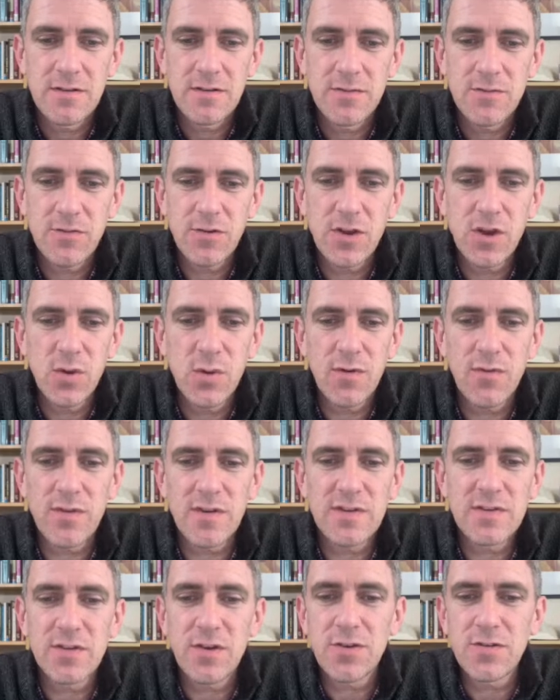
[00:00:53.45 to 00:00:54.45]
For you have
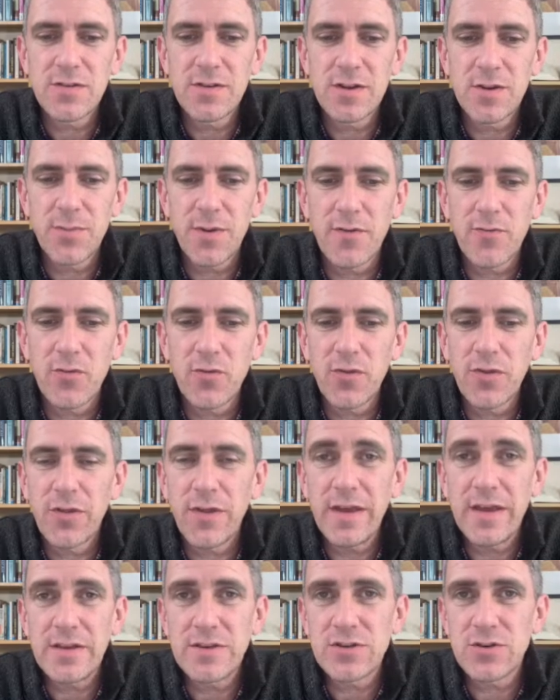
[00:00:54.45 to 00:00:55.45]
exalted above all
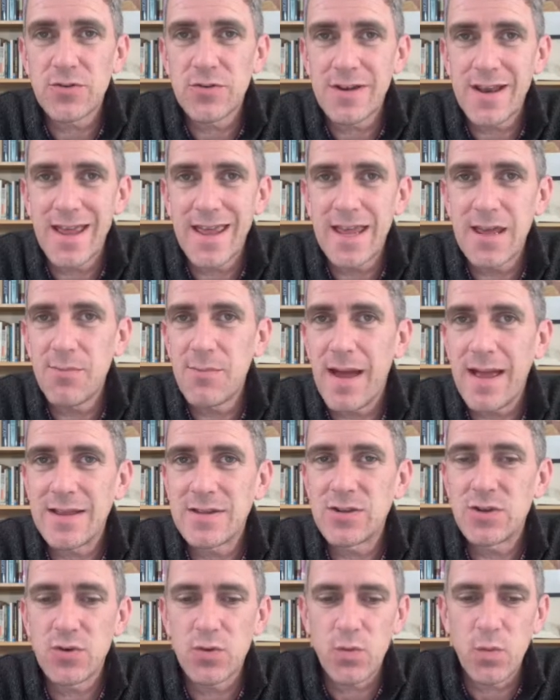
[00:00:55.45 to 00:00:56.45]
things your name
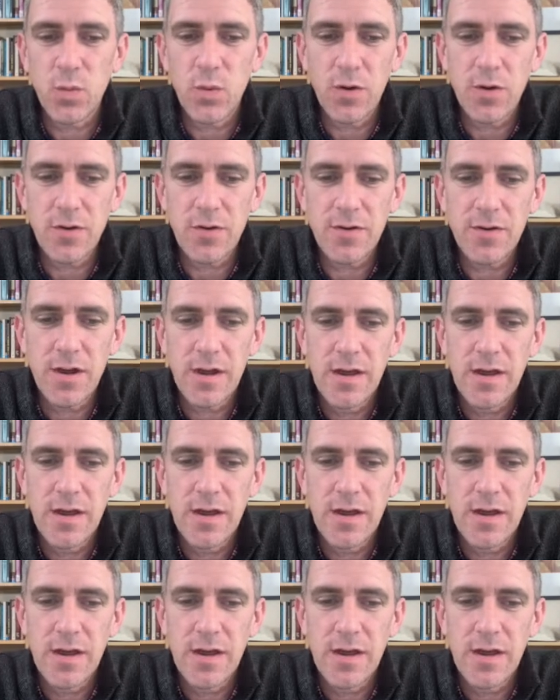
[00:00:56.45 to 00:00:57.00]
and your word.